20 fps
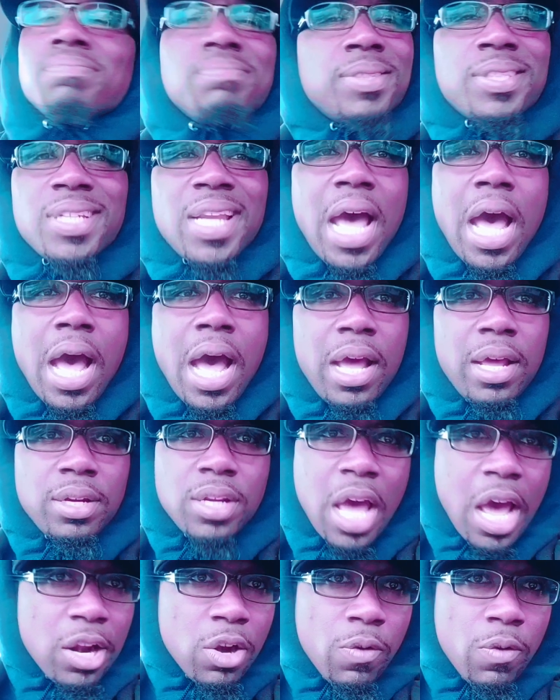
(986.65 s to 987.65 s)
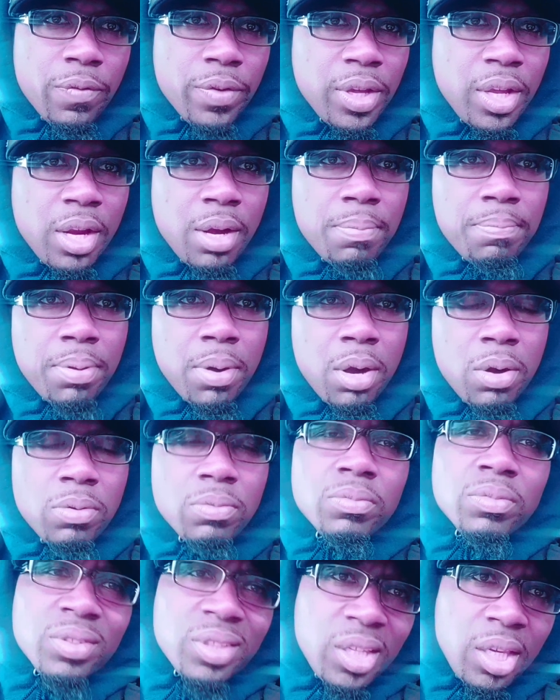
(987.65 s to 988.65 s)
But nah, not over here, bro.
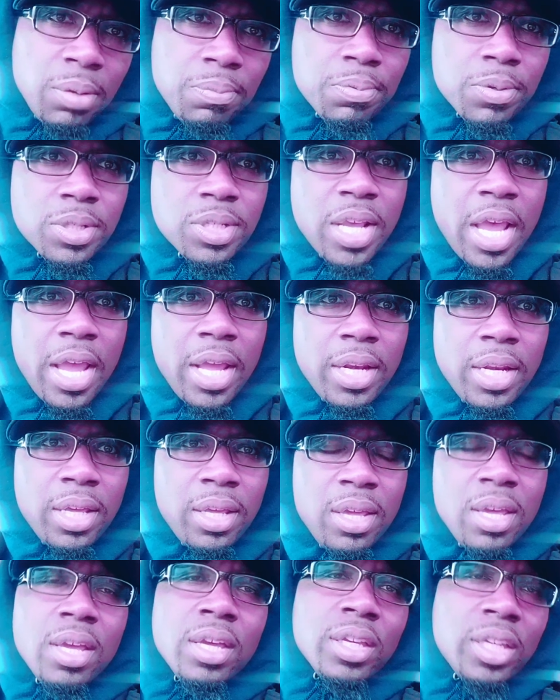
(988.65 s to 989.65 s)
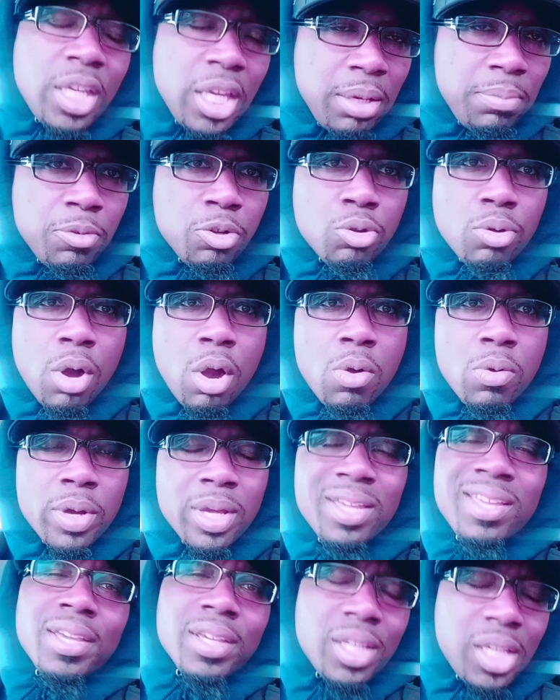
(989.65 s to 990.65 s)
Keep retaining, keep
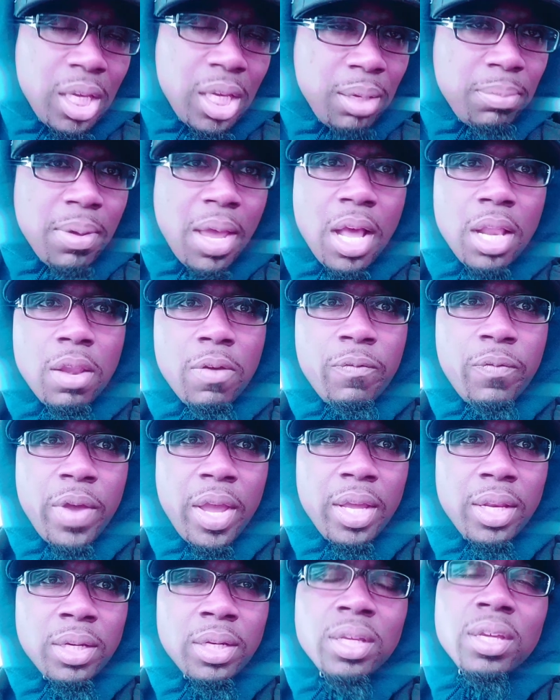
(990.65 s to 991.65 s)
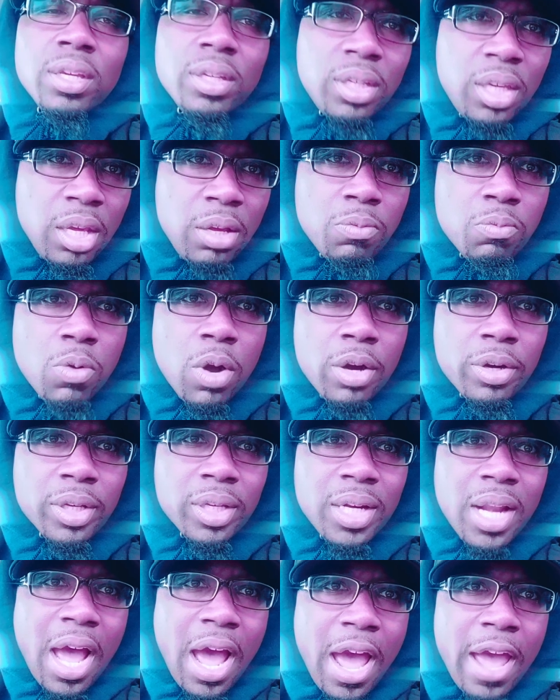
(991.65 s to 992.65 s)
growing, keep elevating, keep
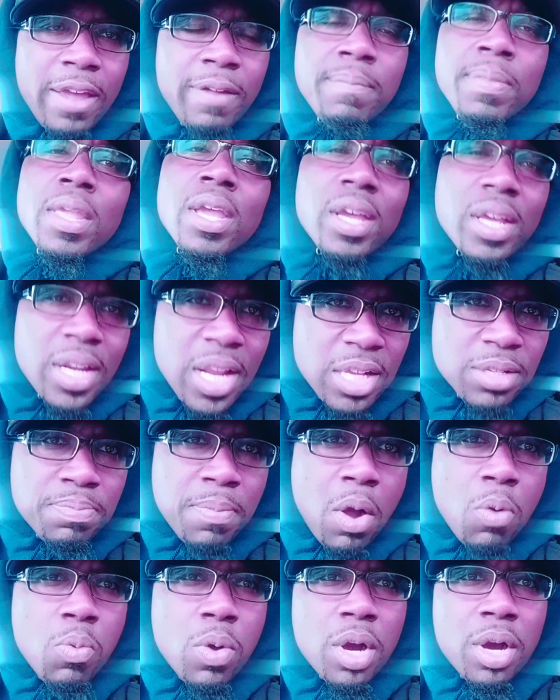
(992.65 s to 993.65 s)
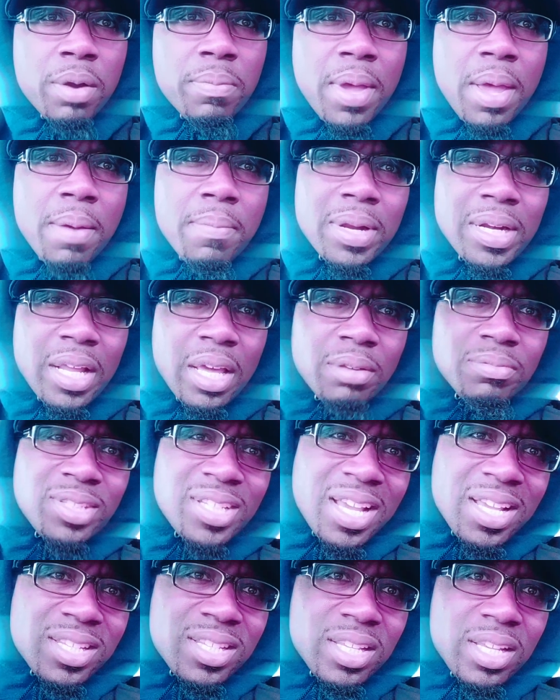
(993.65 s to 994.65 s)
working, all right? And that's my word, man. My name
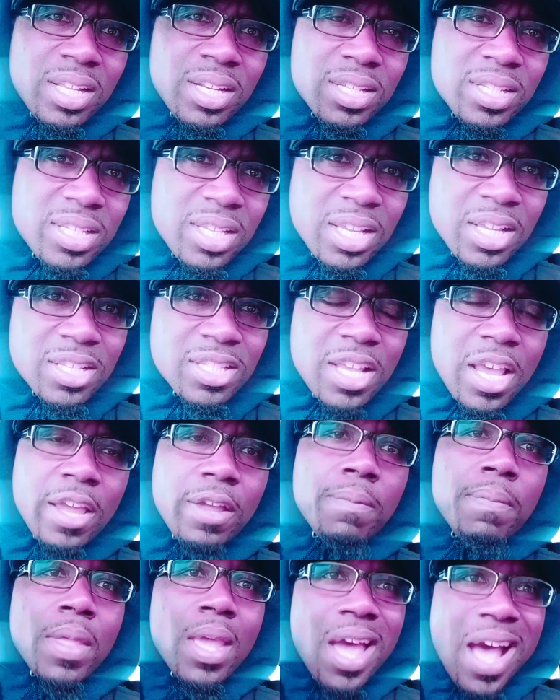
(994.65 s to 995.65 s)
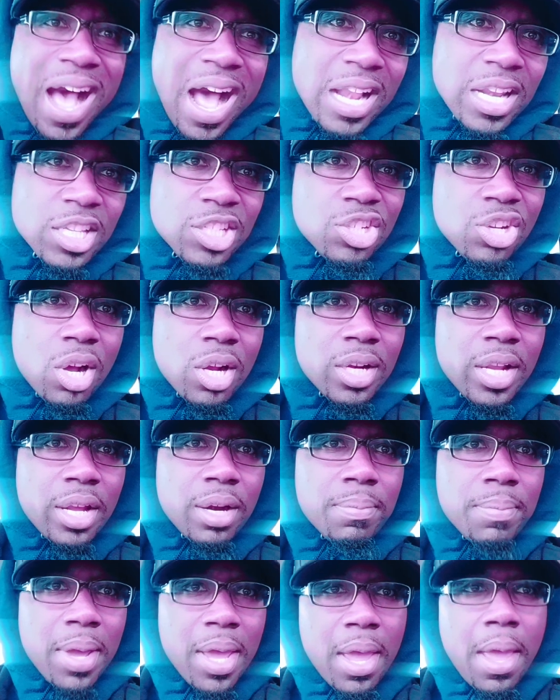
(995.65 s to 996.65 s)
JC and the Sinn-Take. Take. Holla at y'all
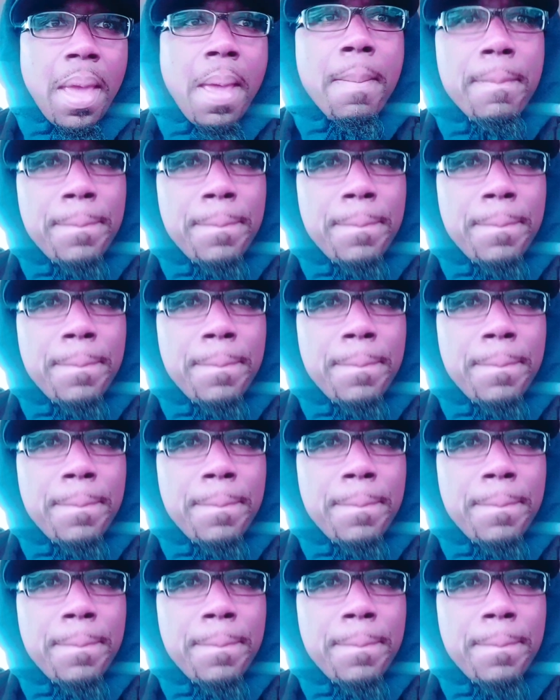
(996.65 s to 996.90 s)
later, man.